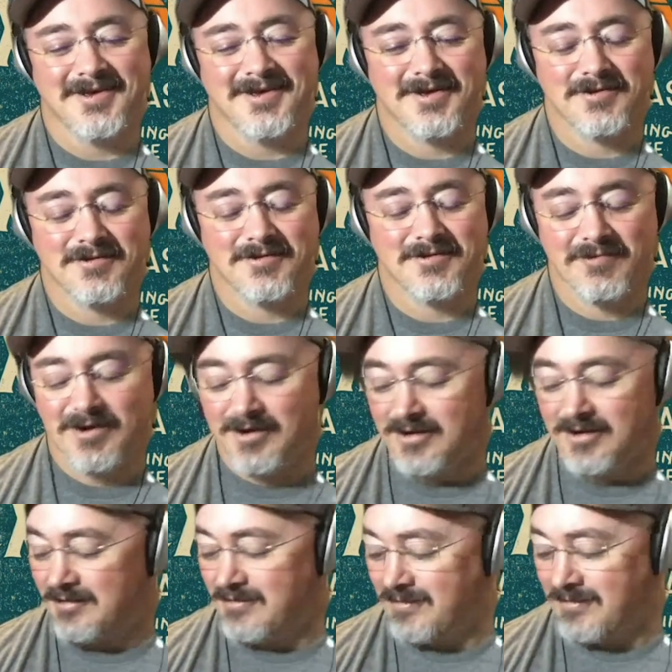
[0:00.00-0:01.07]
Yeah, they're
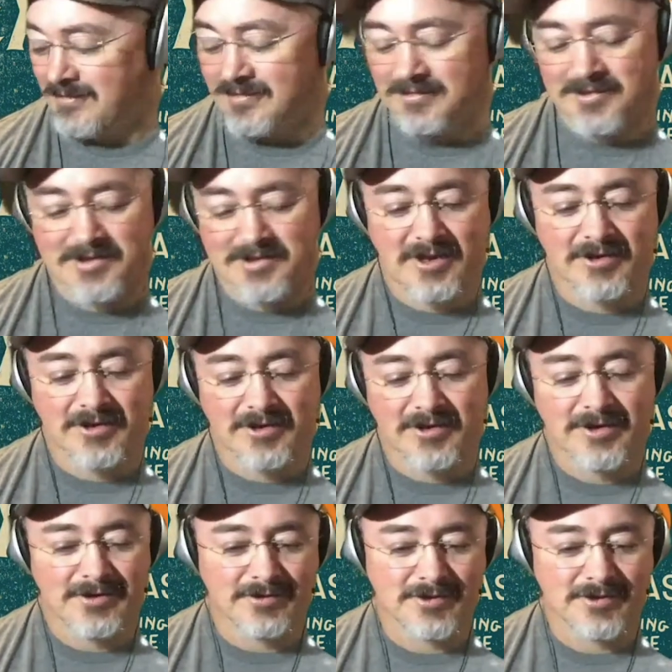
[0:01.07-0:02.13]
very
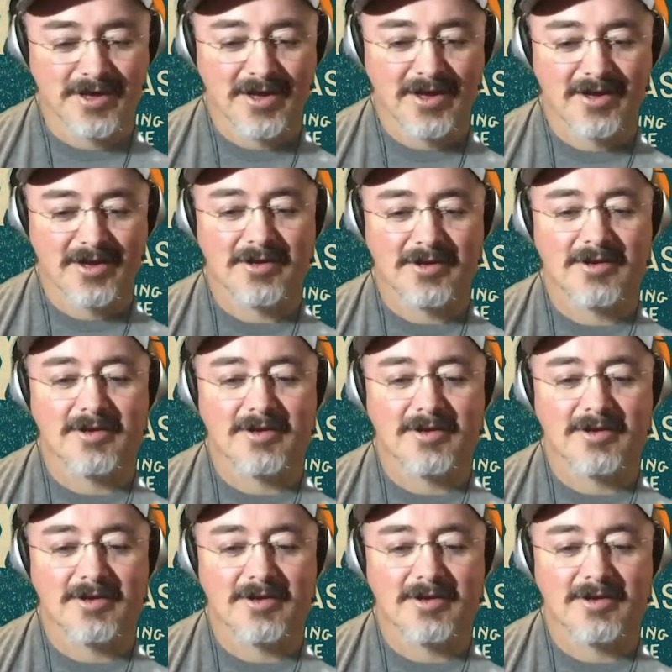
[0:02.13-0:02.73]
stunning to look at.